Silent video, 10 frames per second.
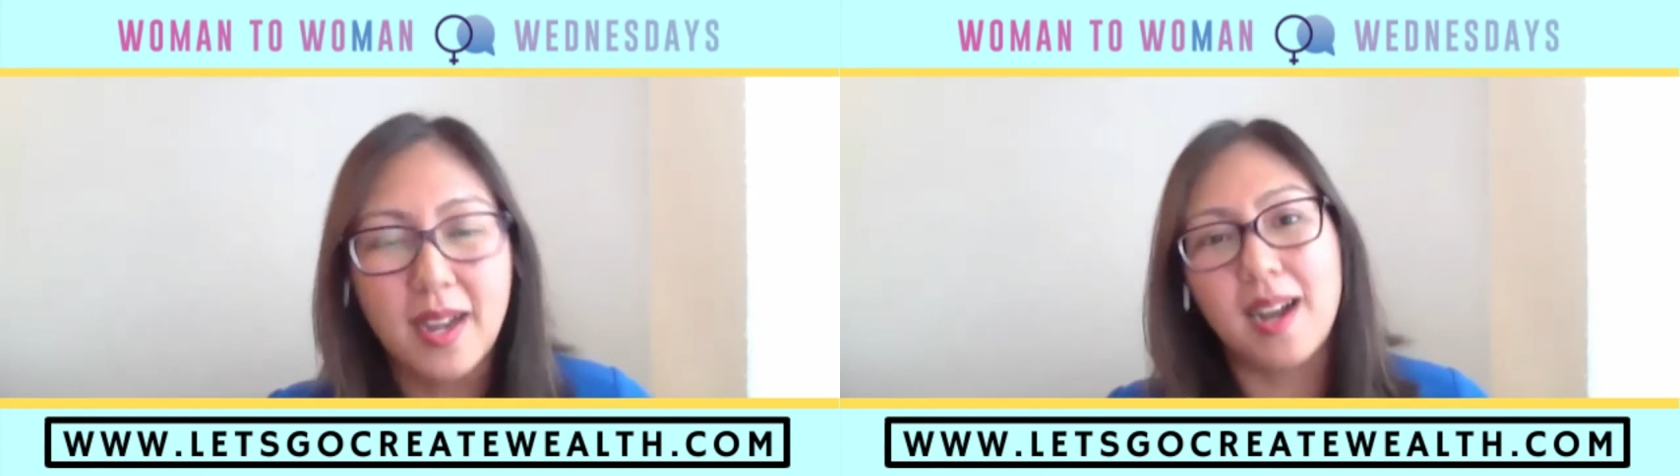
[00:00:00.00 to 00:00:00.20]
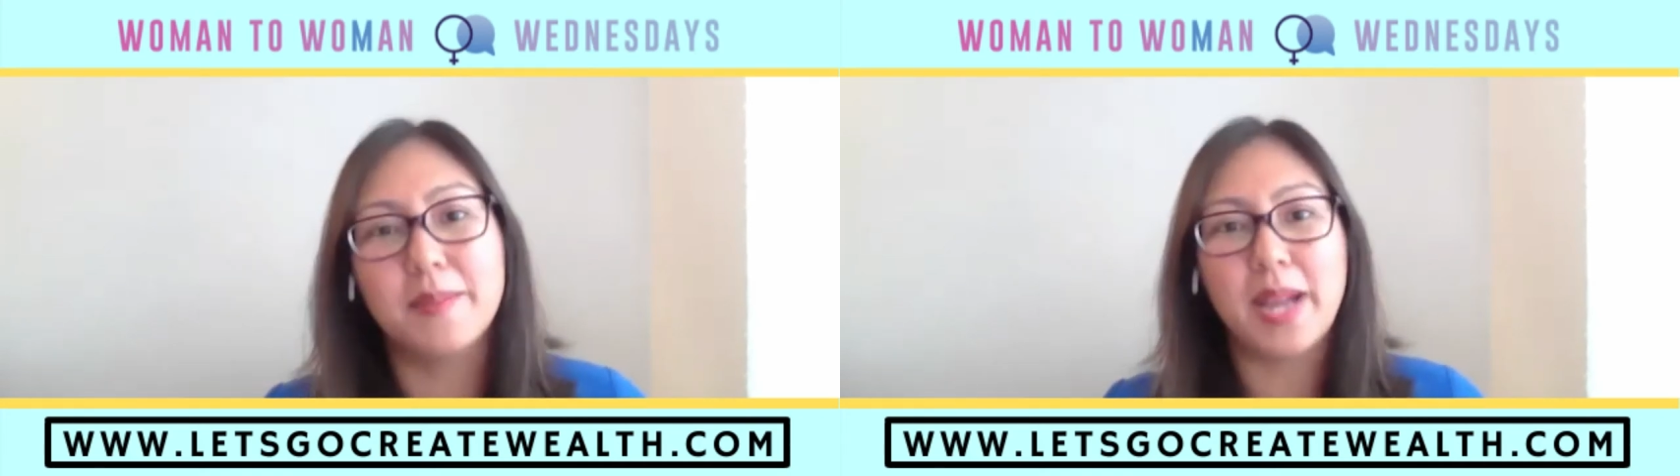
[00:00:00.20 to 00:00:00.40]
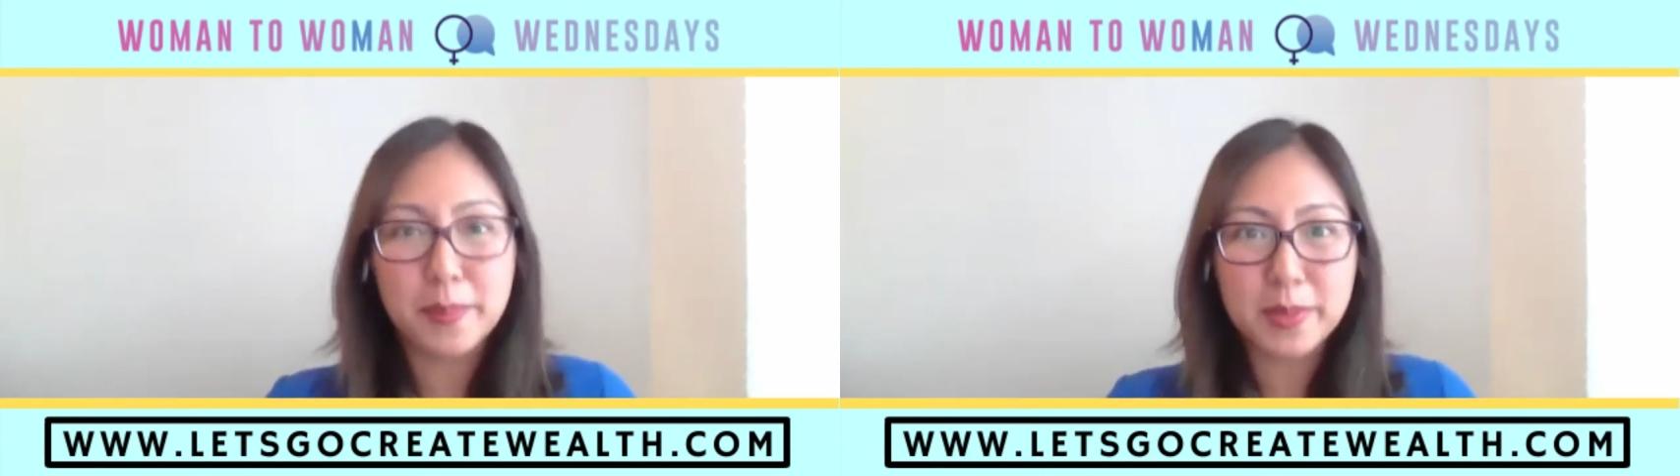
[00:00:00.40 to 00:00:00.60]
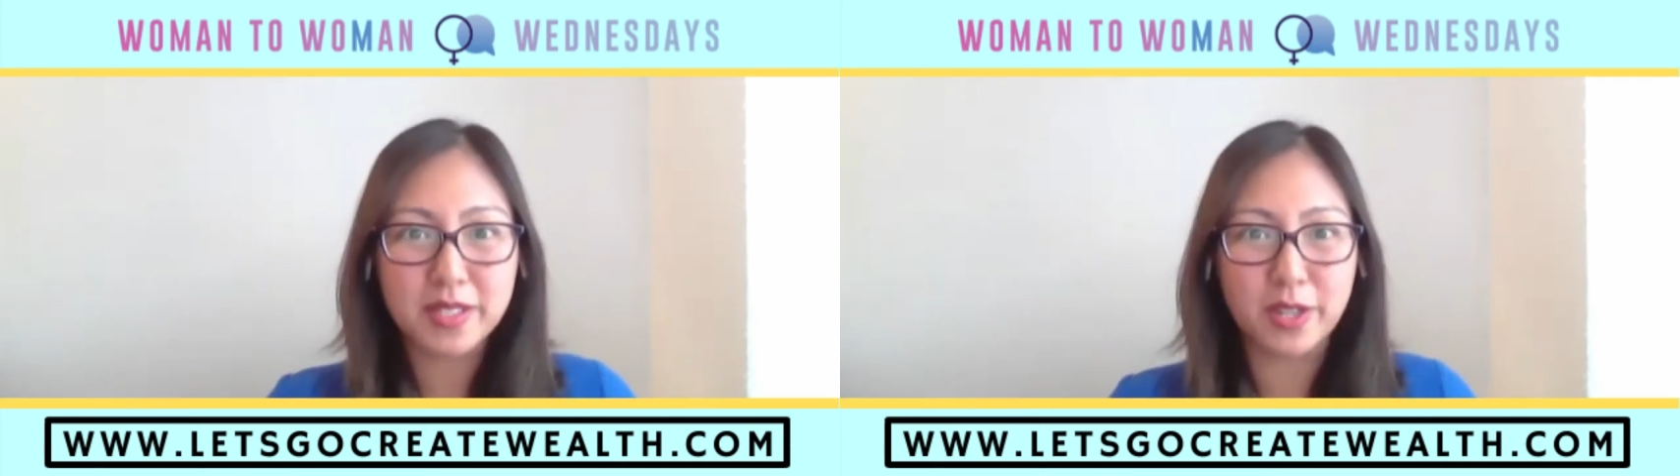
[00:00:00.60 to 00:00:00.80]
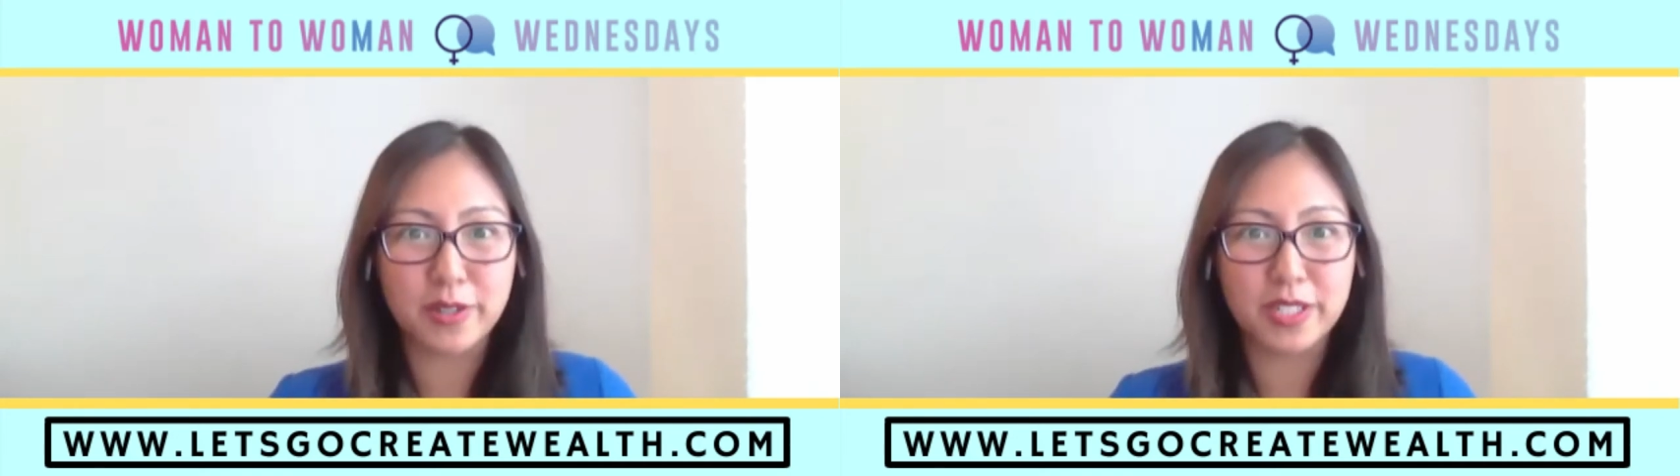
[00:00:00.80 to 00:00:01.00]

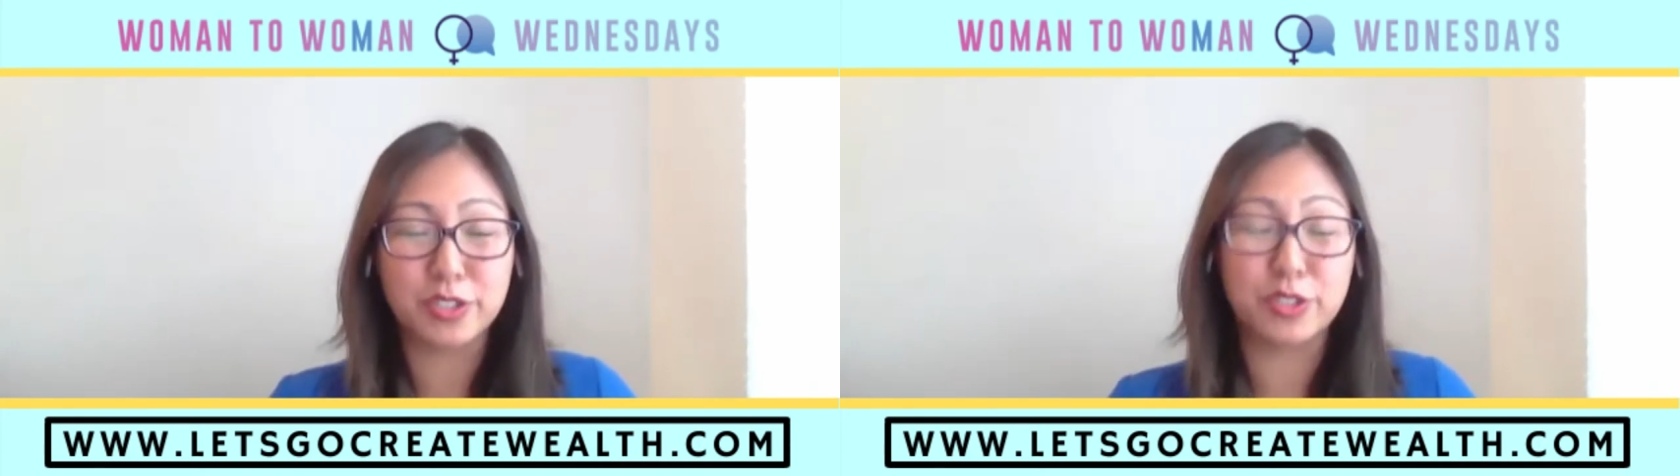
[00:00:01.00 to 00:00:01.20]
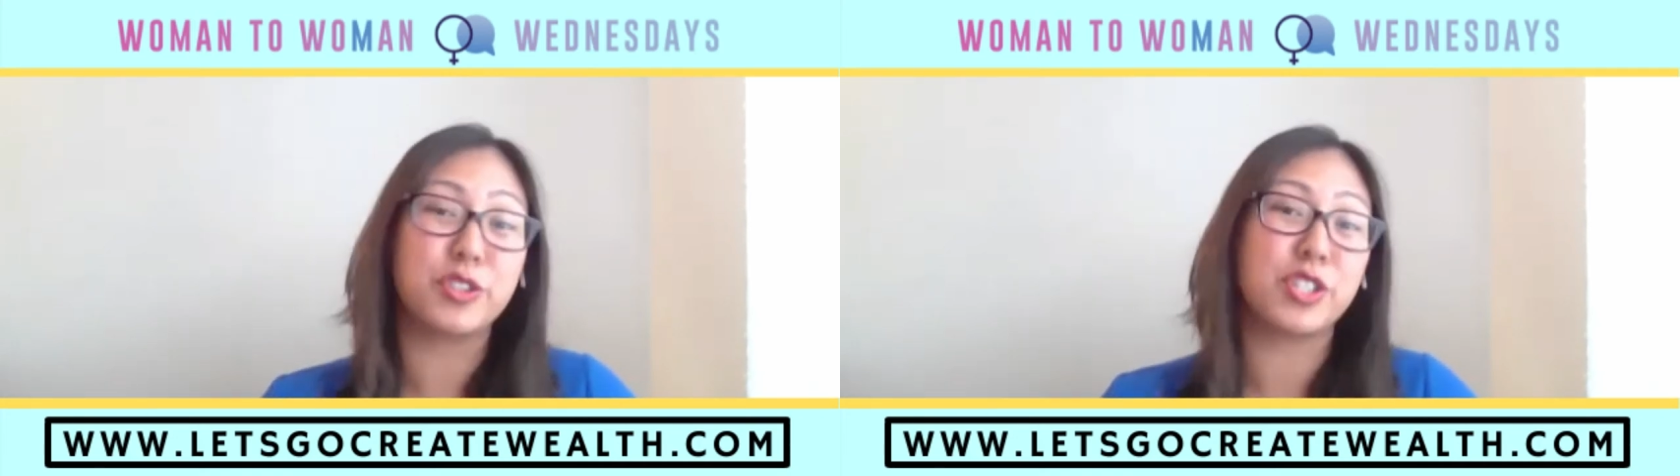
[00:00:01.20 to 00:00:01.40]
episode is to